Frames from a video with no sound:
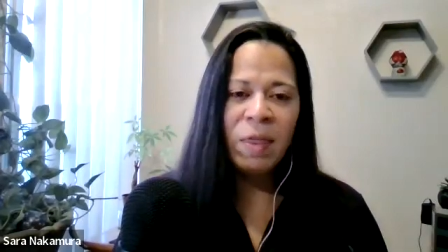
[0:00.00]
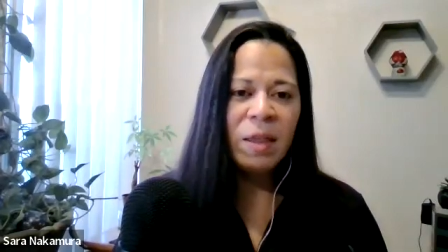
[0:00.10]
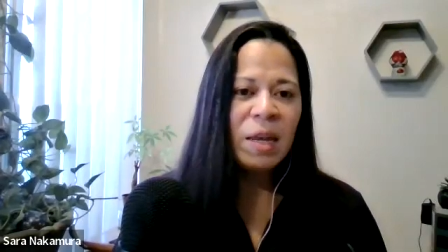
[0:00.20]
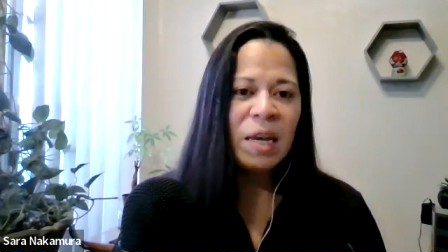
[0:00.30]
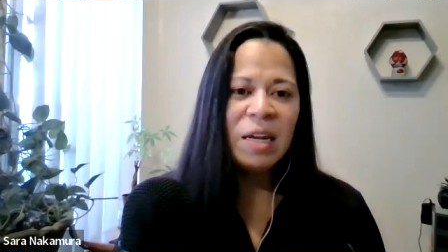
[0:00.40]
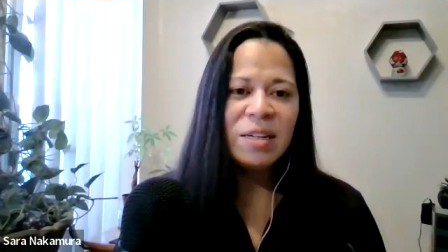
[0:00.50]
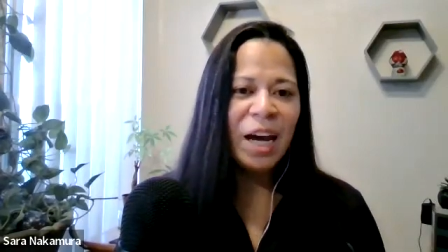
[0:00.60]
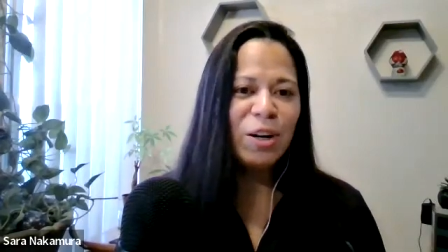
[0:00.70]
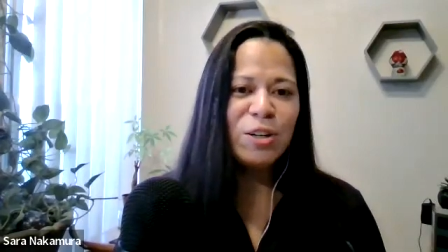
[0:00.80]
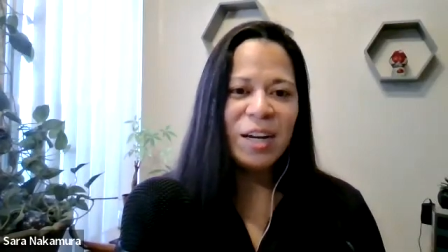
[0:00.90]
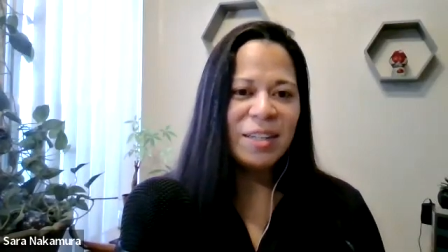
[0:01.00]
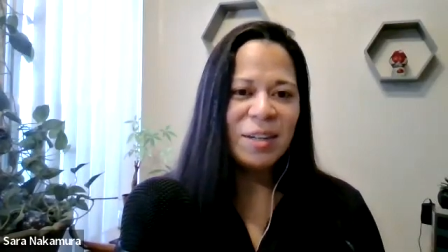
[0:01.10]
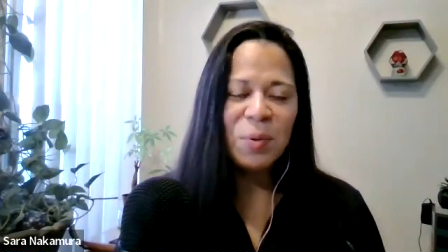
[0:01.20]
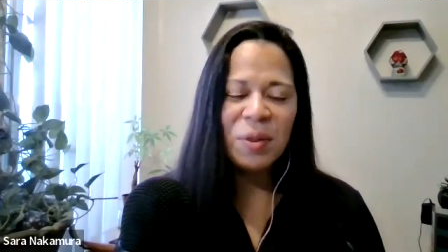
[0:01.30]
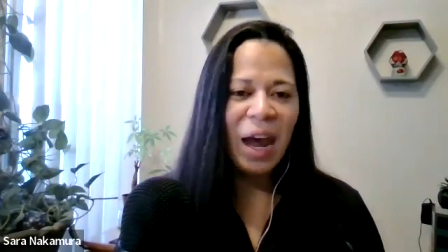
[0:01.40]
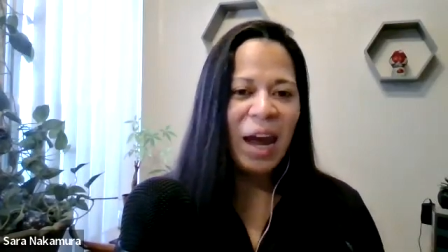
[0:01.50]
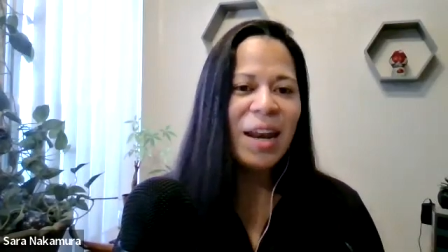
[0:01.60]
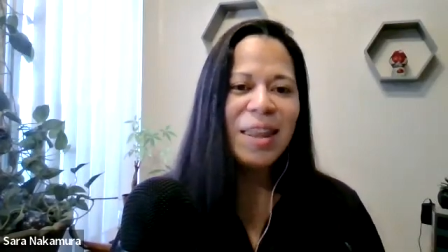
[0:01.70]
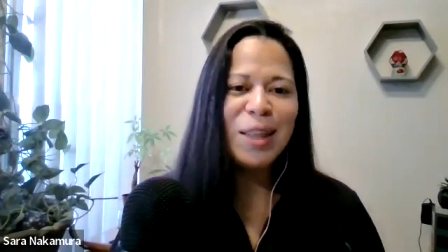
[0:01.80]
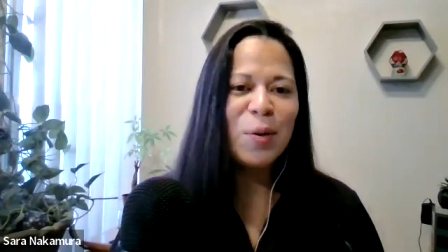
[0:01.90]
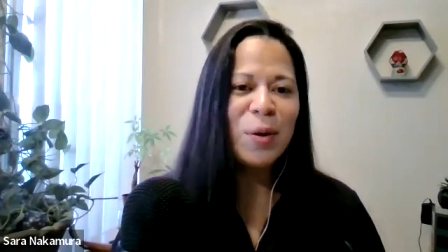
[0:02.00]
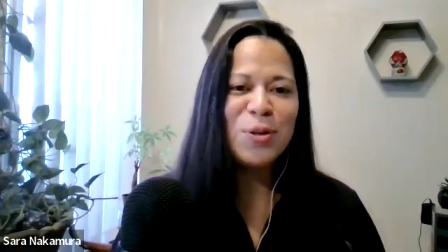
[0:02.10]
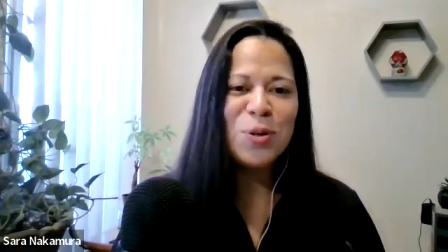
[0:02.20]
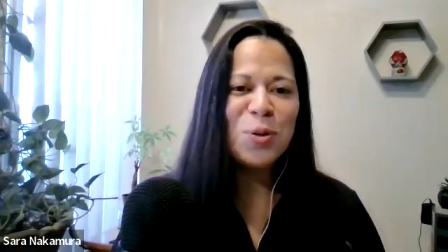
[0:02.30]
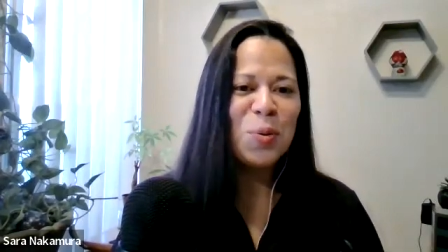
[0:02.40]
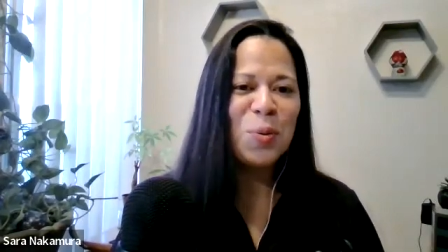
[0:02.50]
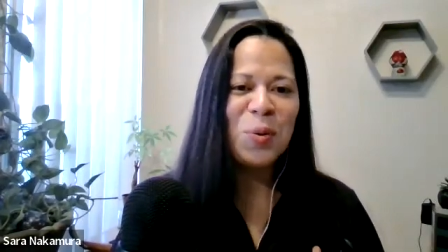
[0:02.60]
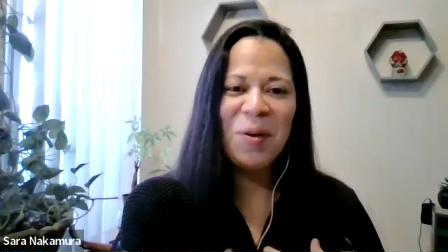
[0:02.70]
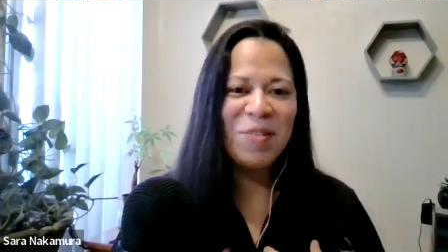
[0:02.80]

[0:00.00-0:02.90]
And then the E is energize it. With anything that we do,